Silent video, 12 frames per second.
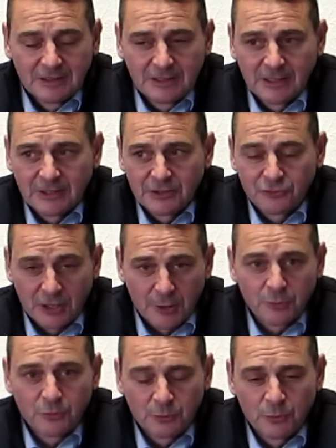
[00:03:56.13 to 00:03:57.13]
and grab
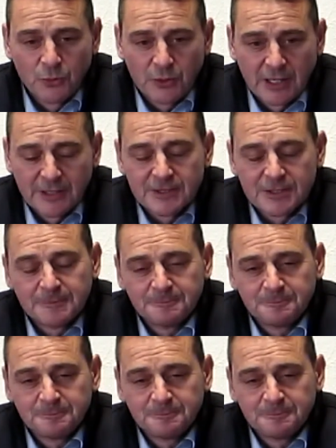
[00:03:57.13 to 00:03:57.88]
it with both hands.